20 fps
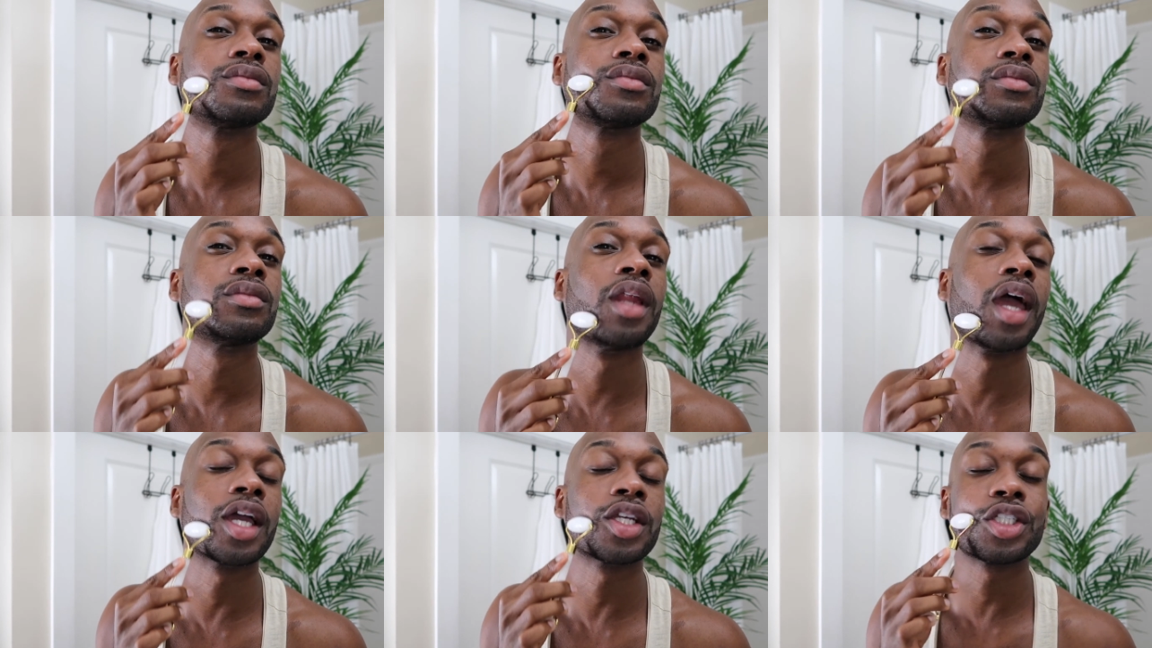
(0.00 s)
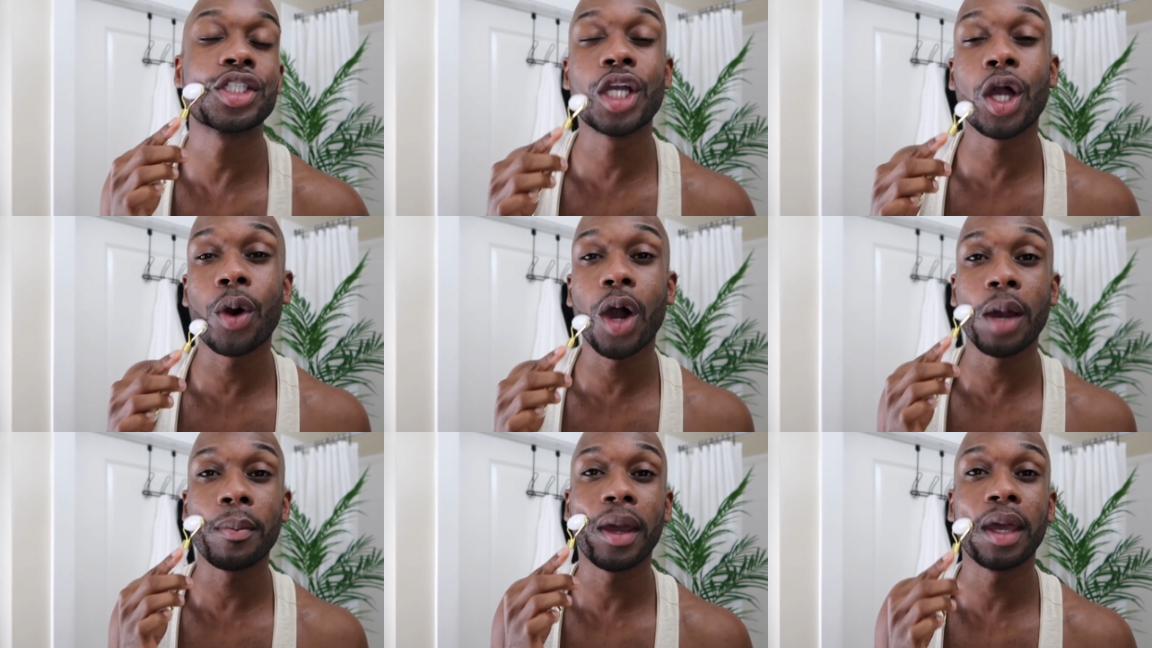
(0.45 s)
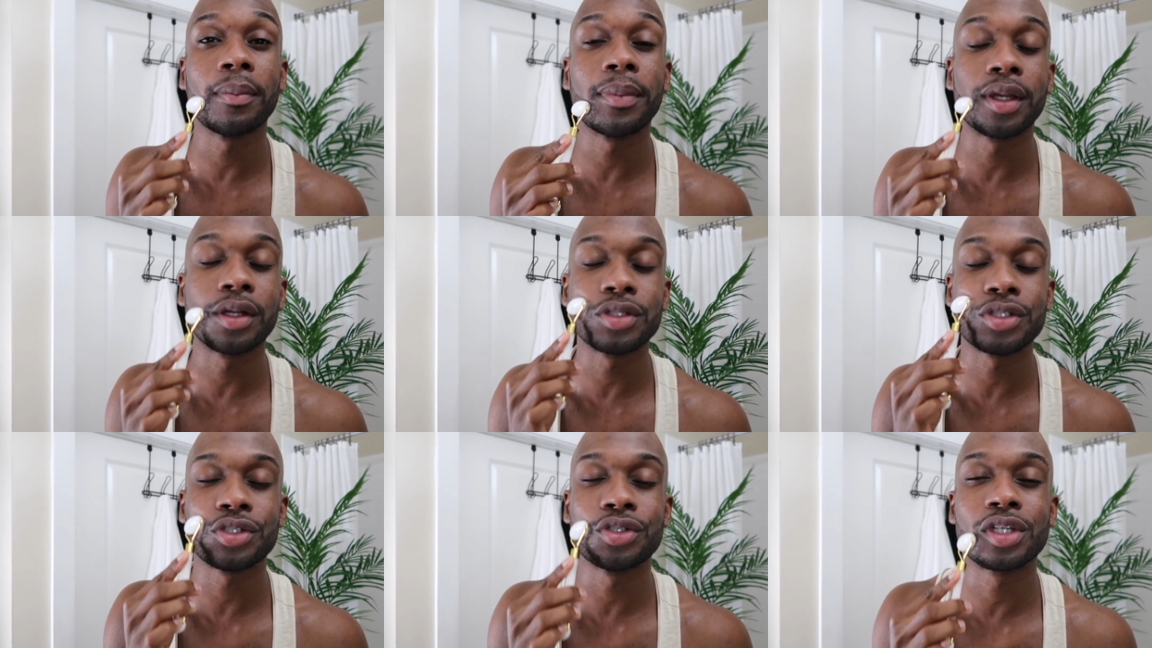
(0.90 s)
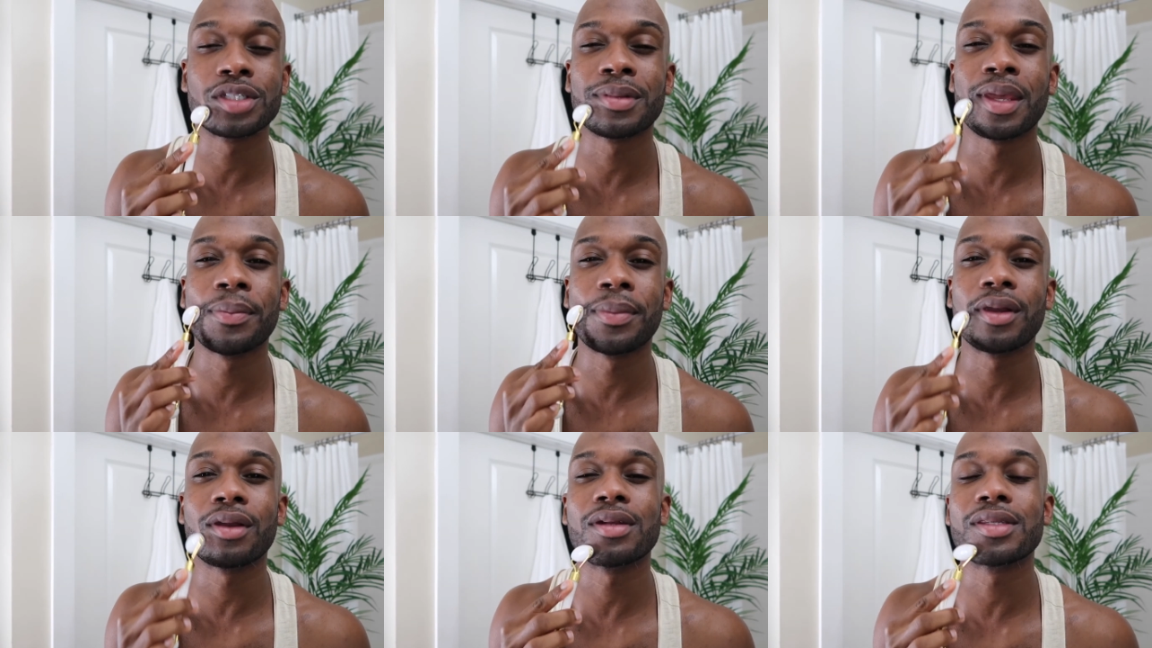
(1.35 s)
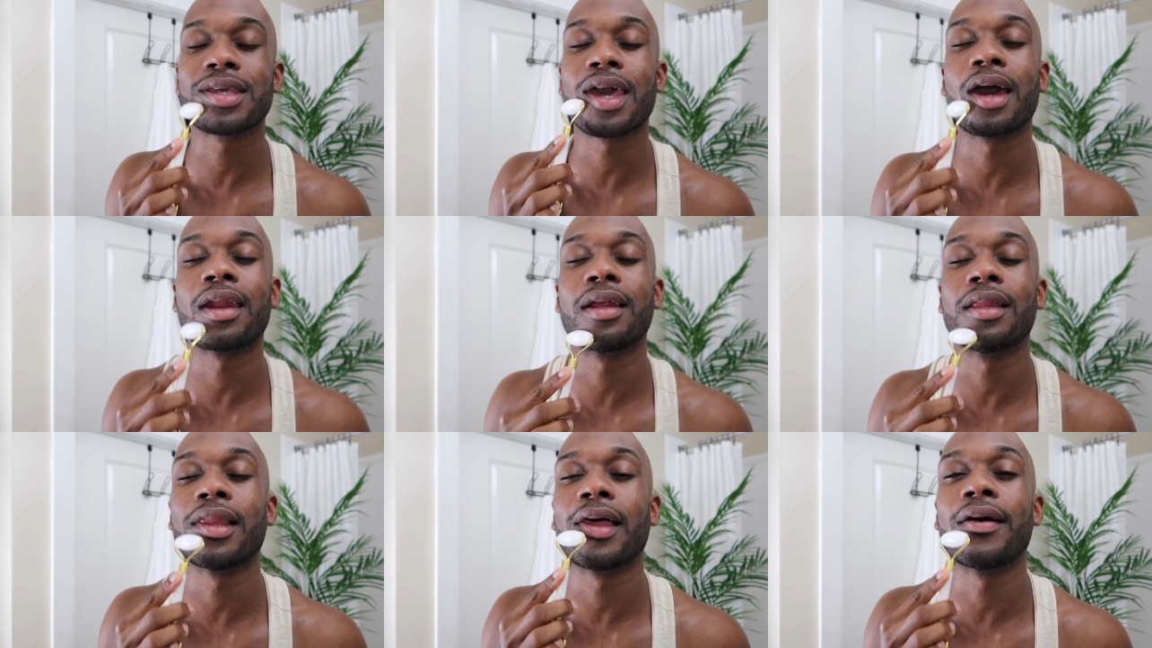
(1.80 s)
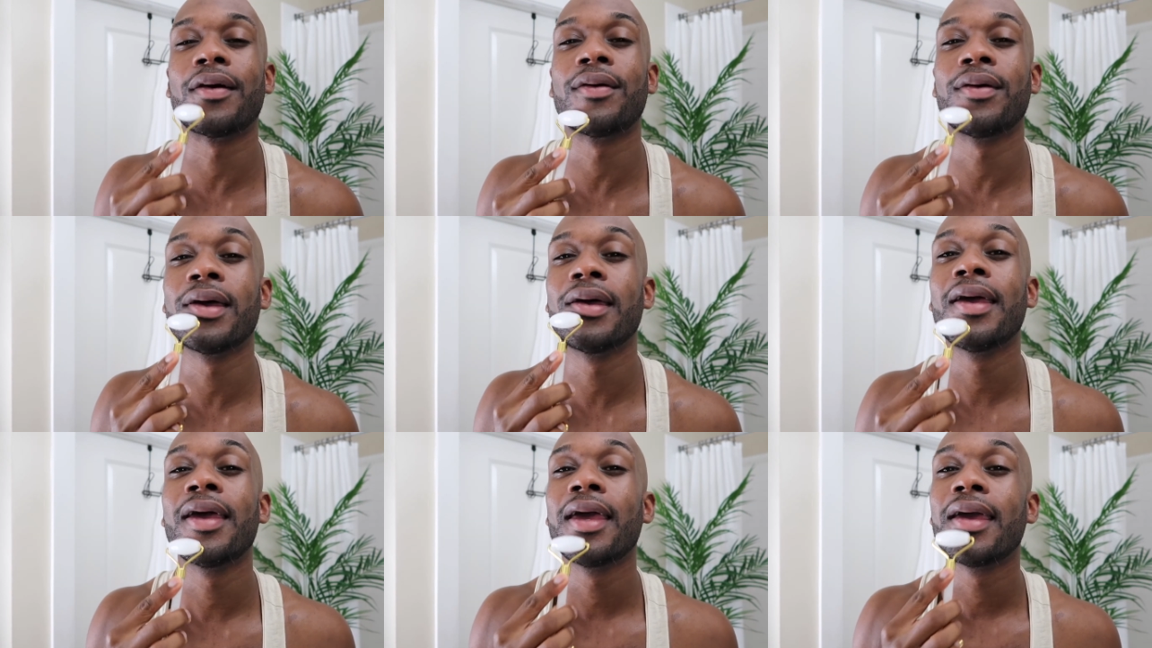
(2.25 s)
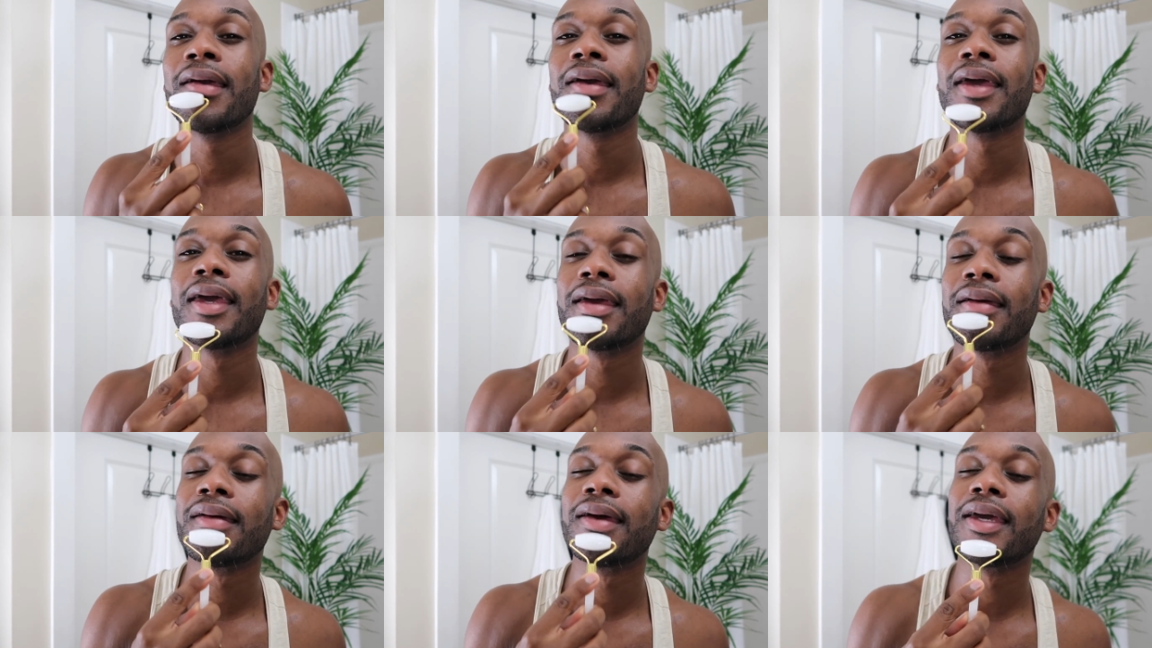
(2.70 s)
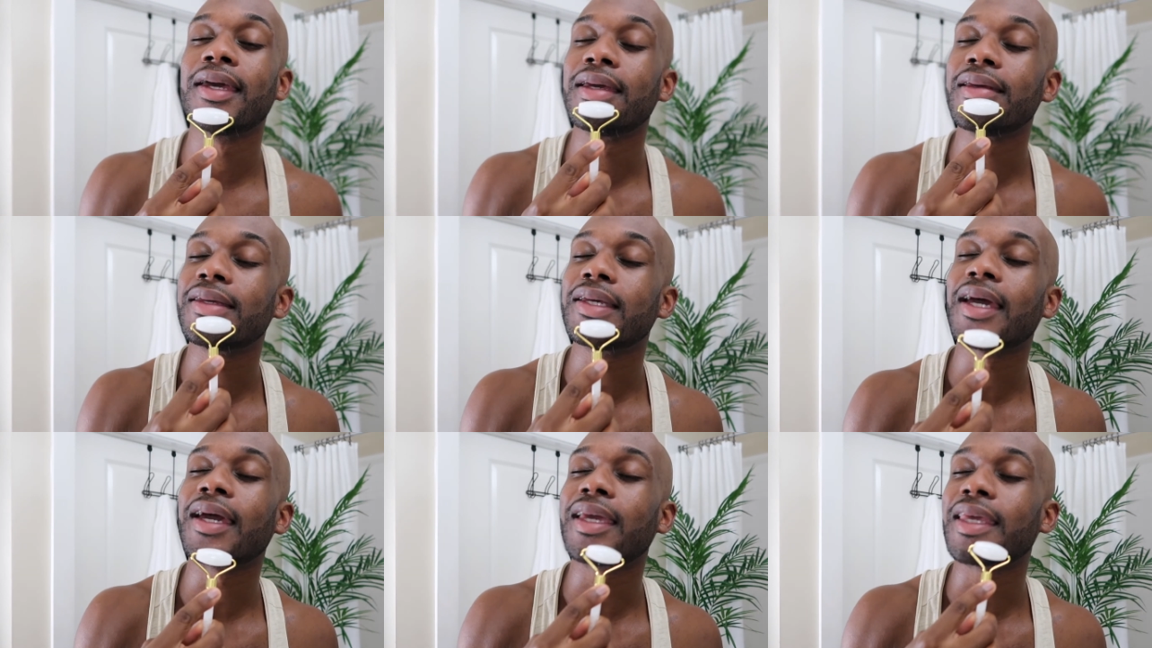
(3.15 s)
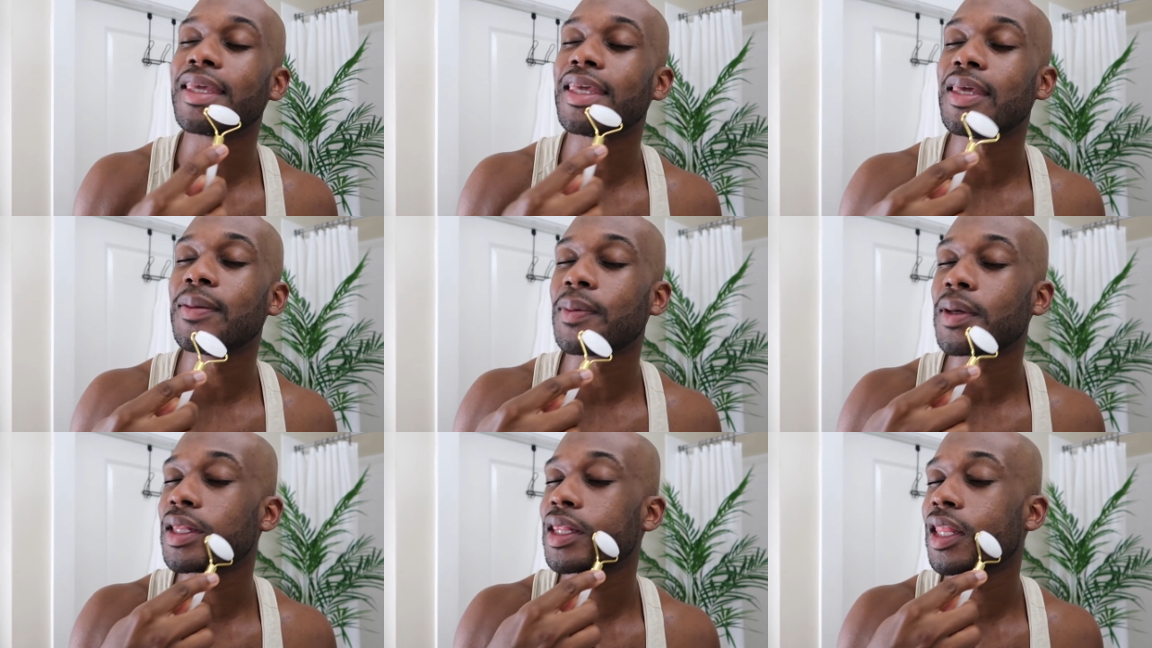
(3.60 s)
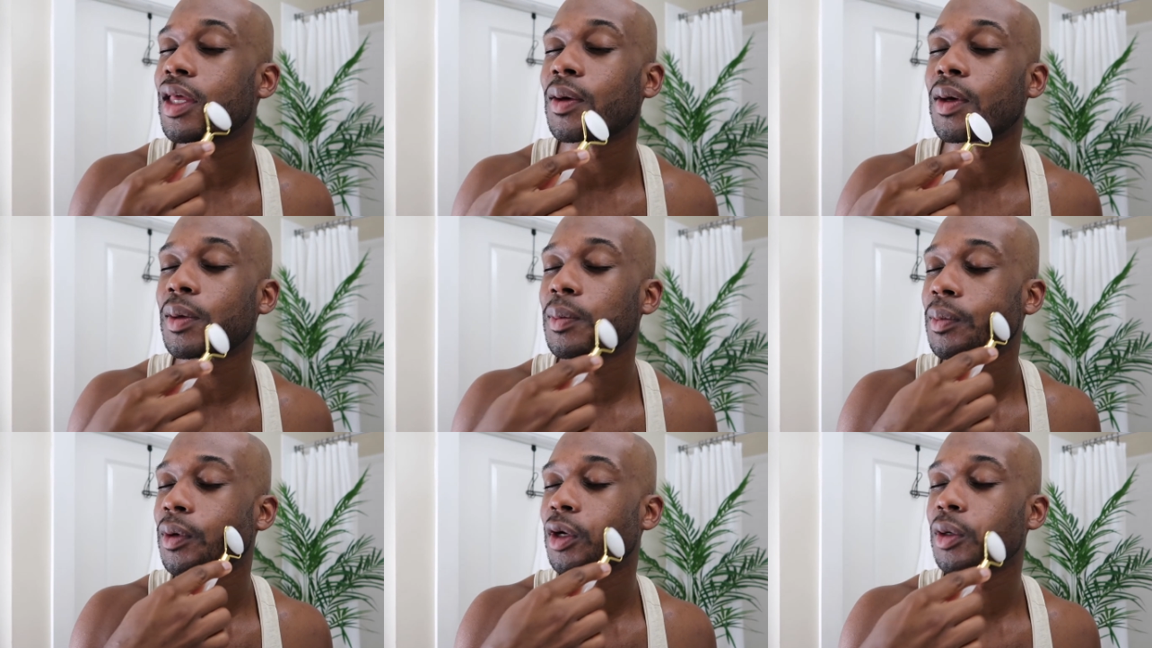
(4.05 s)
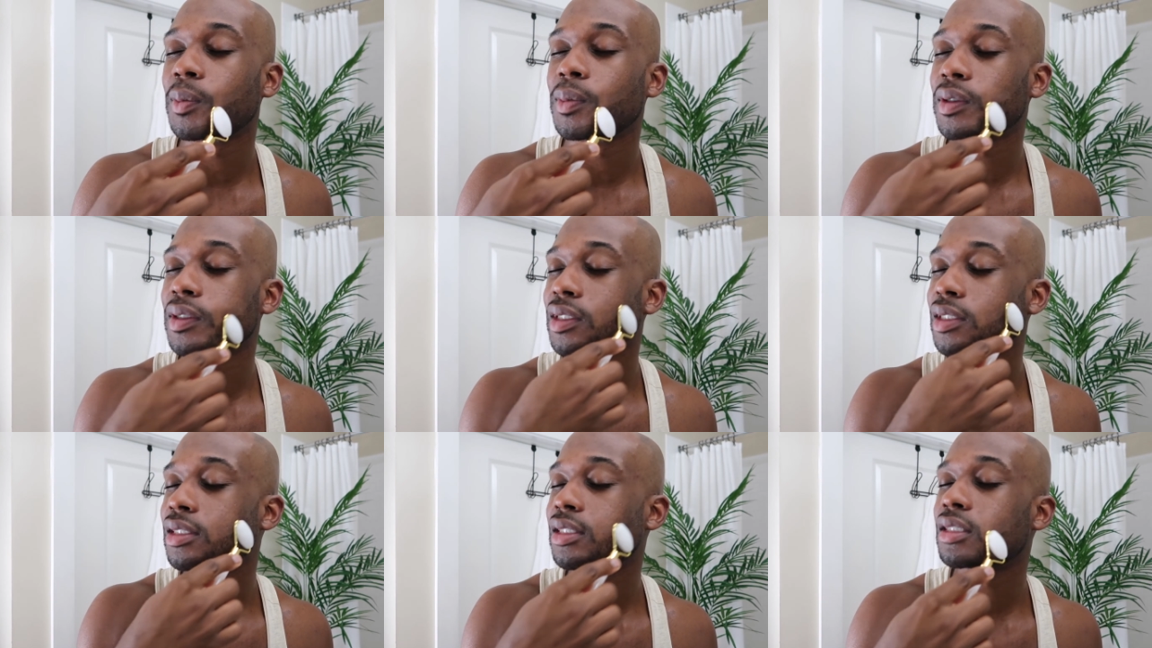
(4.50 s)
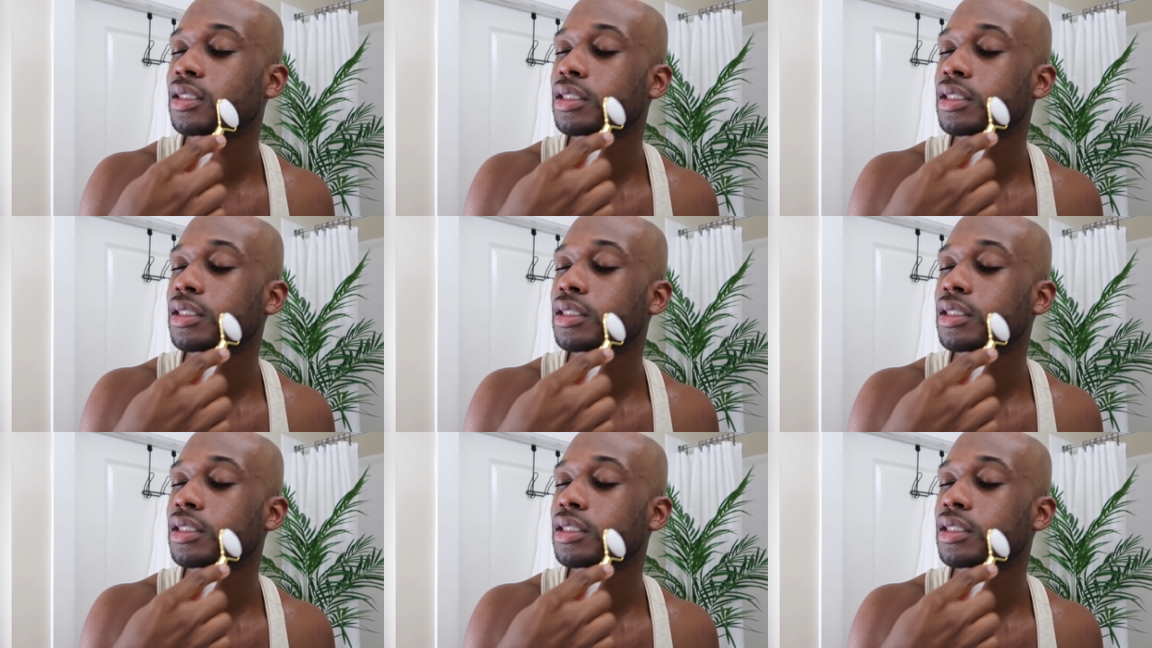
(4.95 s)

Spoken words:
And actually go on my beard too, because my beard is kind of low. I keep it low on purpose.